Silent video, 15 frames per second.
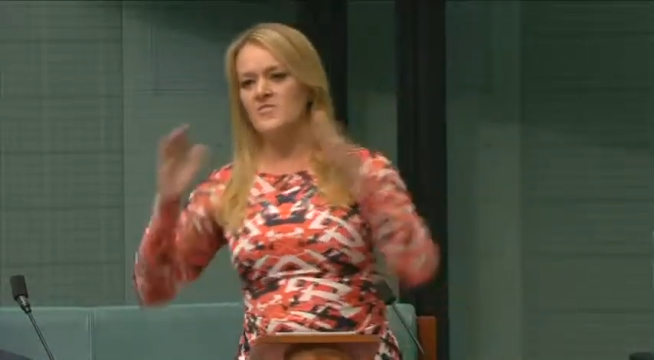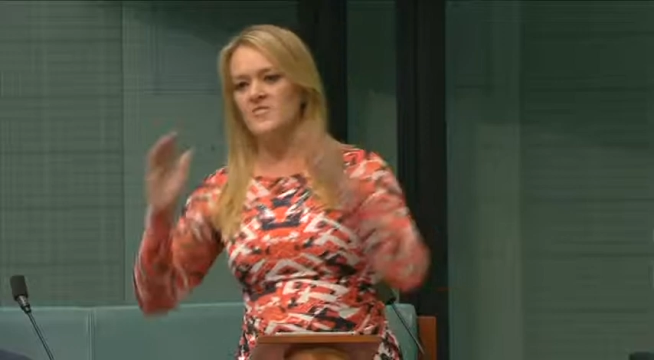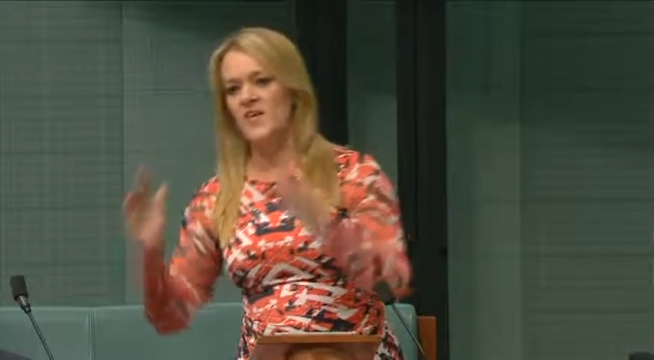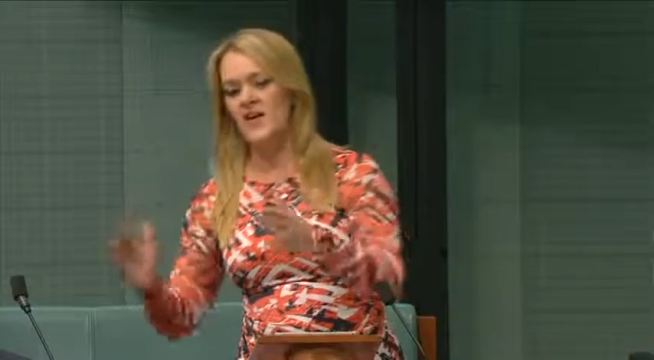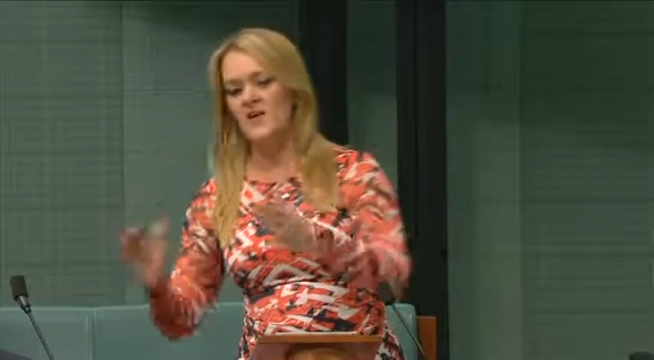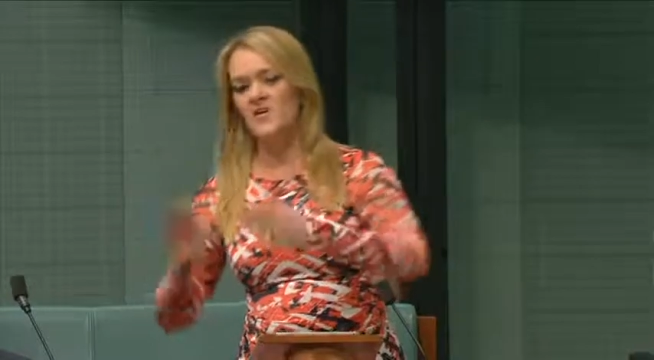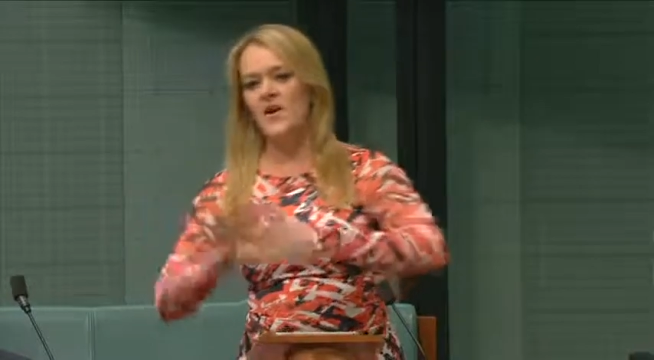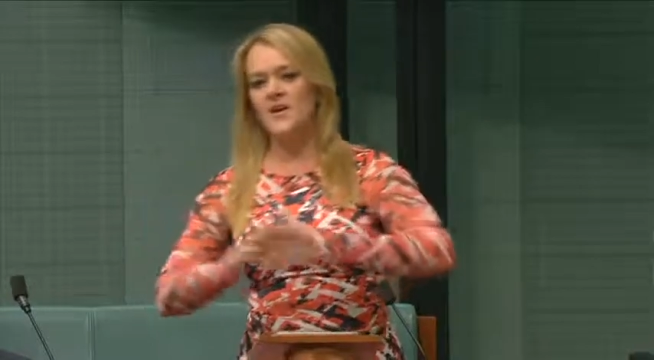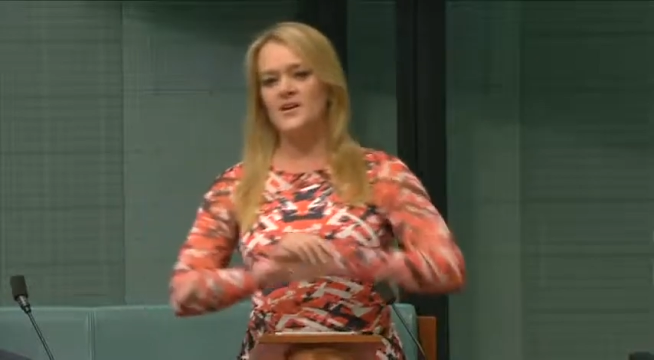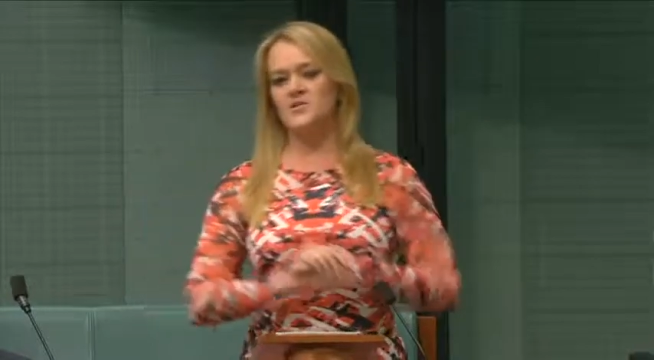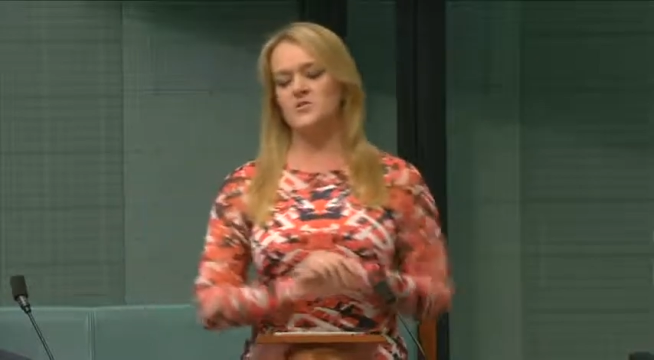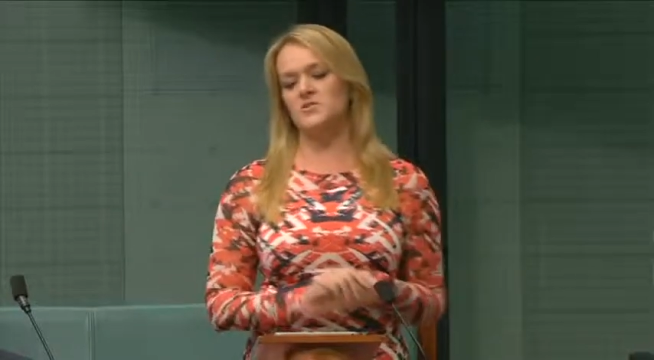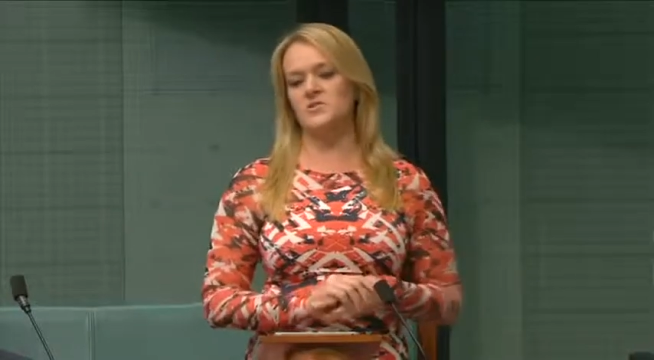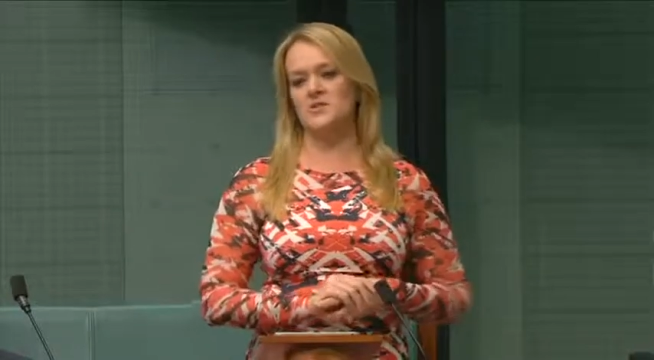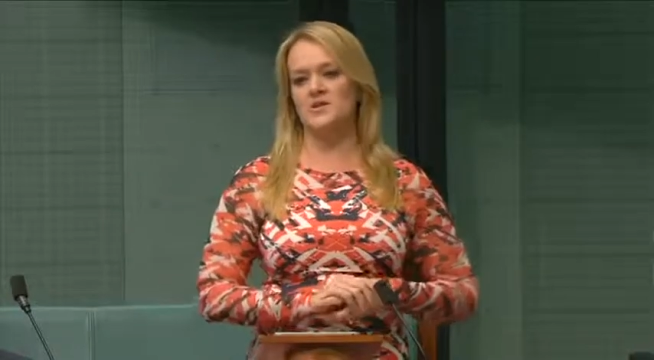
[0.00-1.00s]
they're not
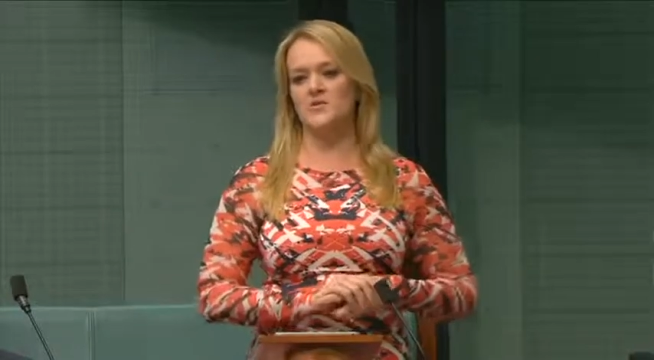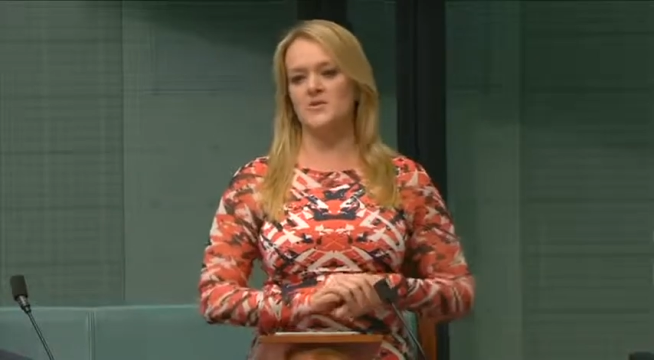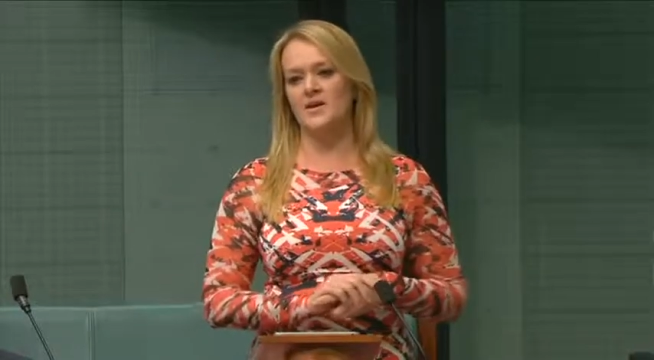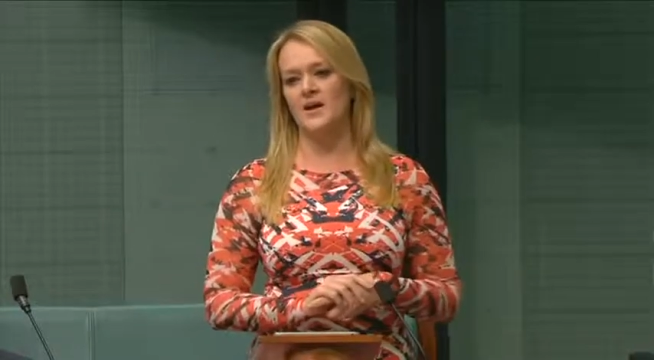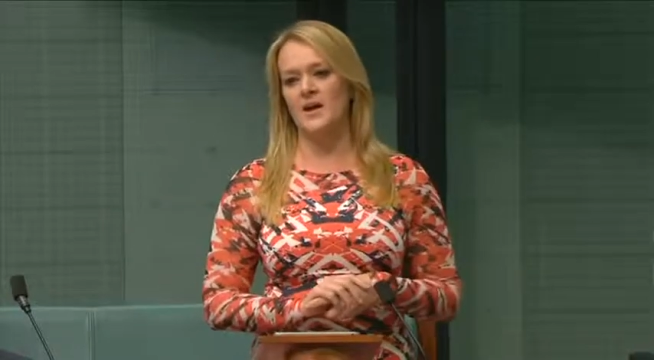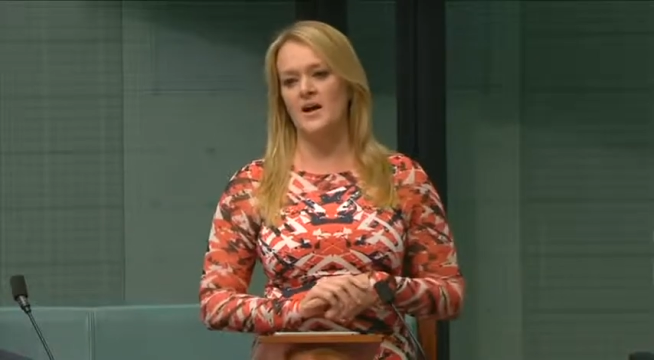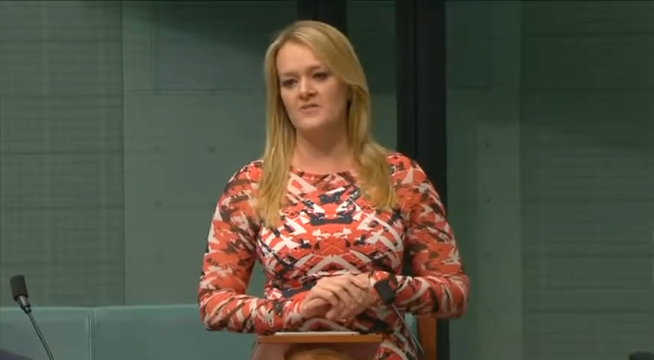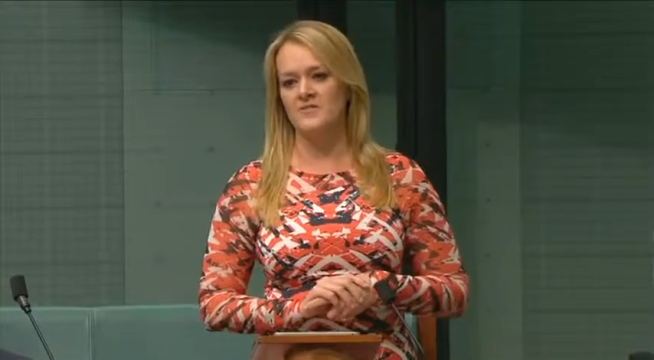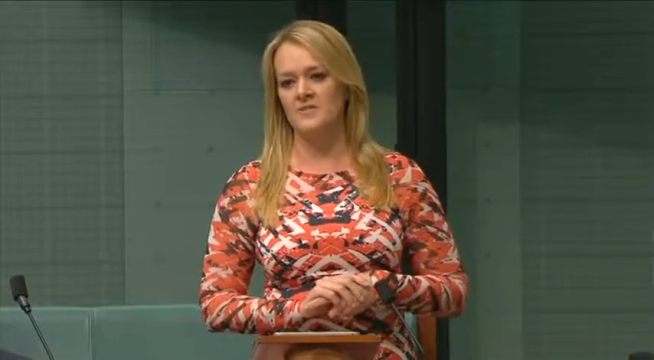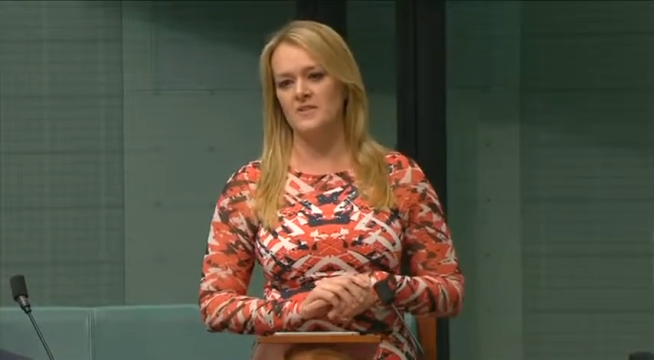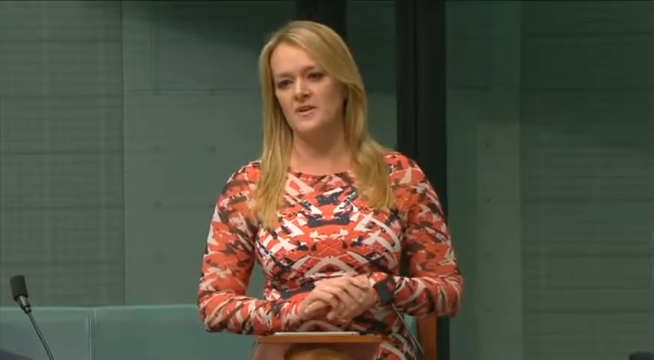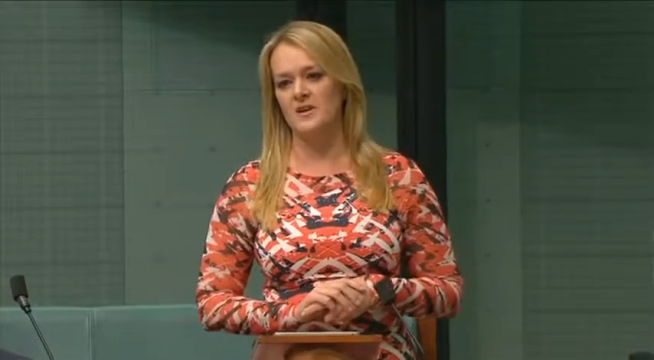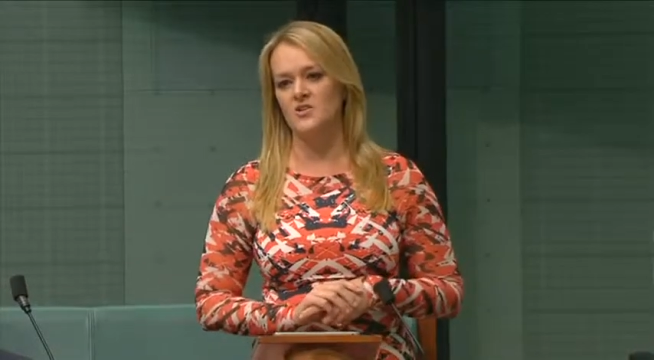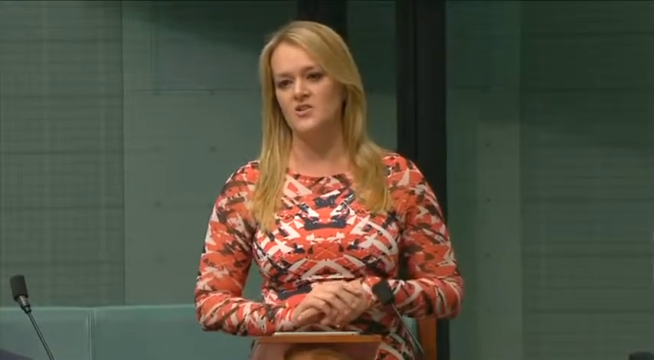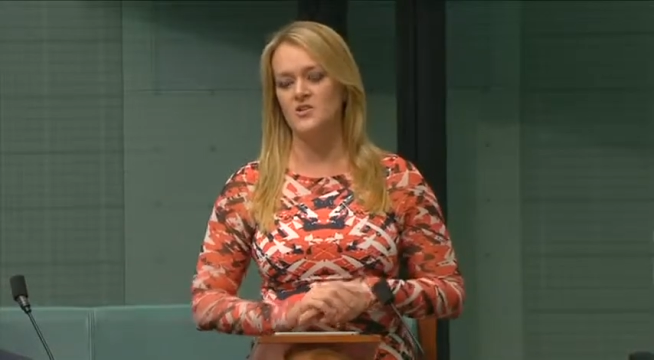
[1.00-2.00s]
interested in looking after the
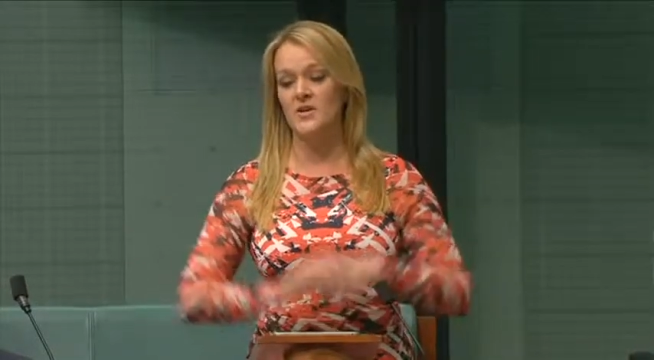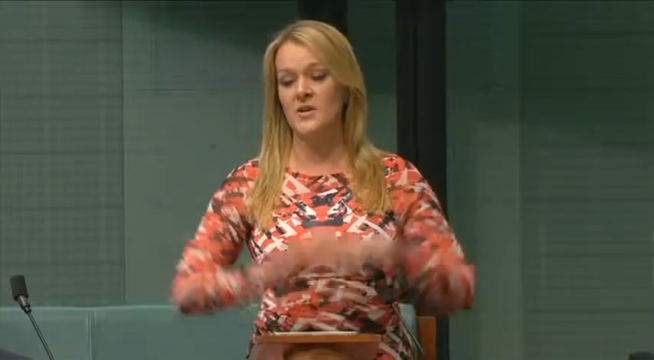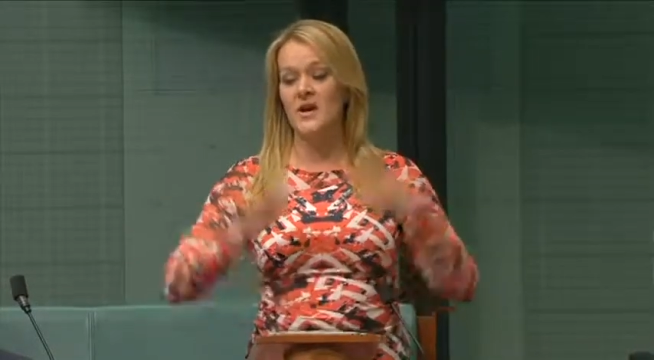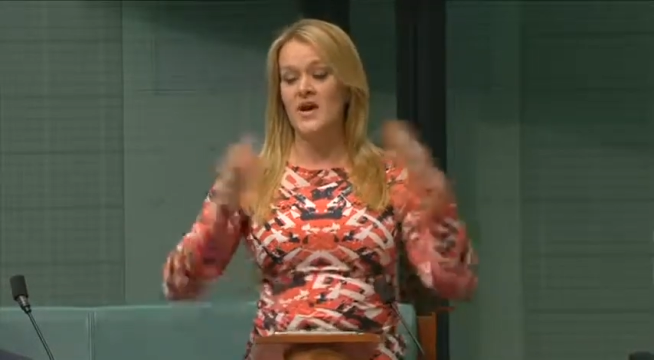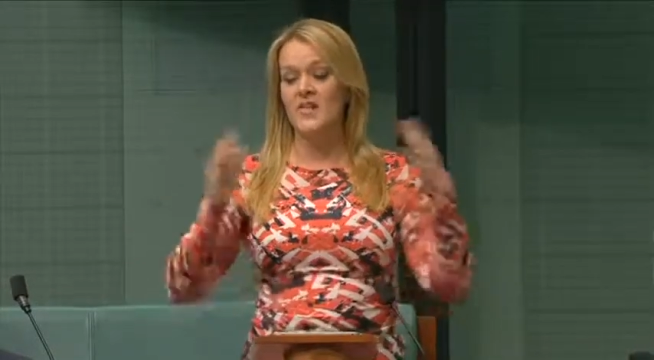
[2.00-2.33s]
country,